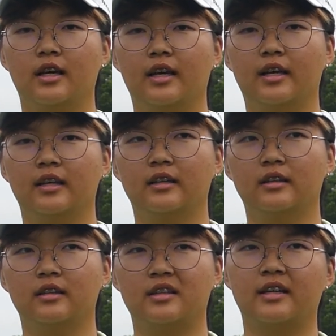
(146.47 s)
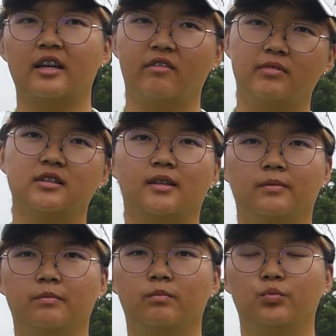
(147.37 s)
and that gave me some
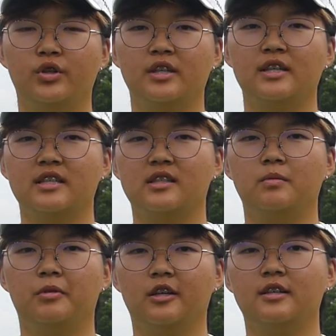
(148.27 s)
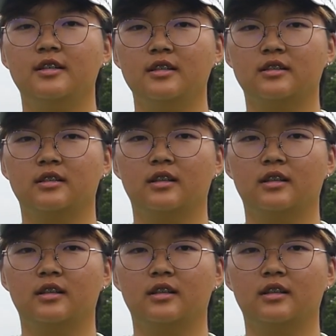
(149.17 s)
pretty easy birdies